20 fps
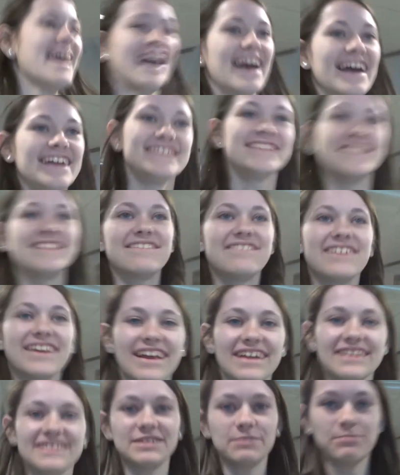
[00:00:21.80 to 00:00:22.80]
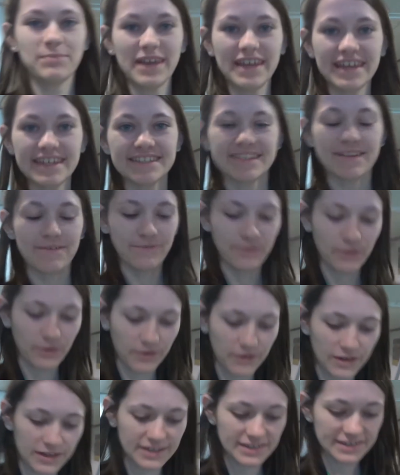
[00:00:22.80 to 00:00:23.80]
And so we're going to Pisa
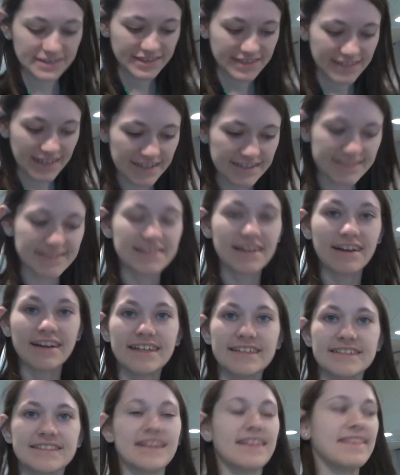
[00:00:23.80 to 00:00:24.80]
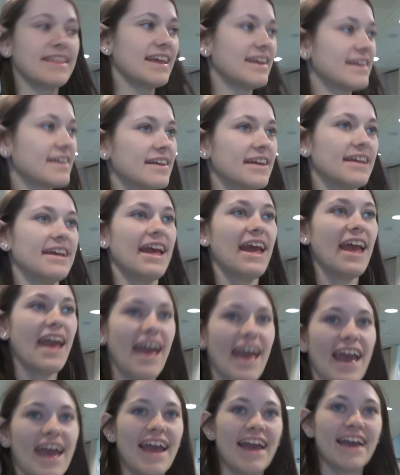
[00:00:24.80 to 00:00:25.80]
for six nights I think.
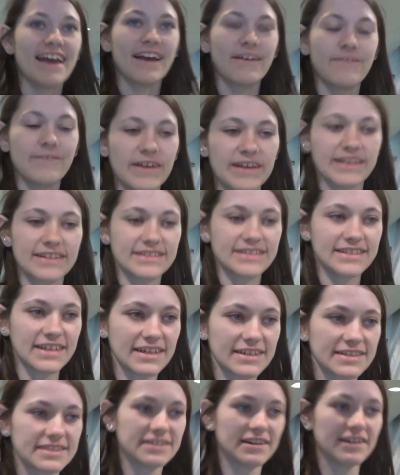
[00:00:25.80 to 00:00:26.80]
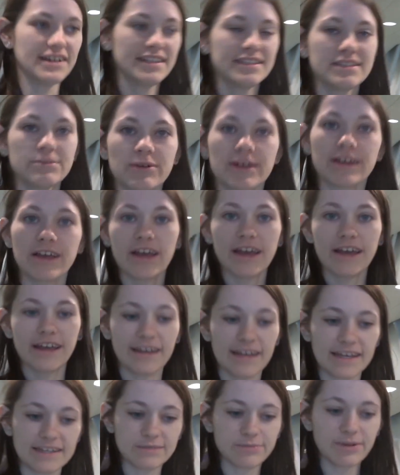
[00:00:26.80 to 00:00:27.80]
I think it's six nights. We're going,
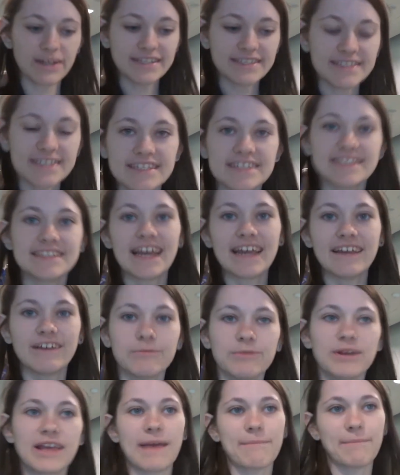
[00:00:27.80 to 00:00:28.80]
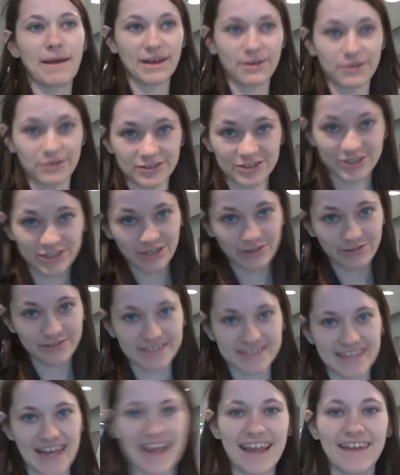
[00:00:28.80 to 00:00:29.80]
it's Wednesday today and we get back on
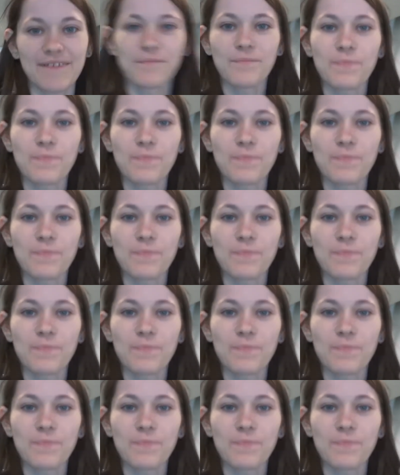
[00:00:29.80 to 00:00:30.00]
Tuesday.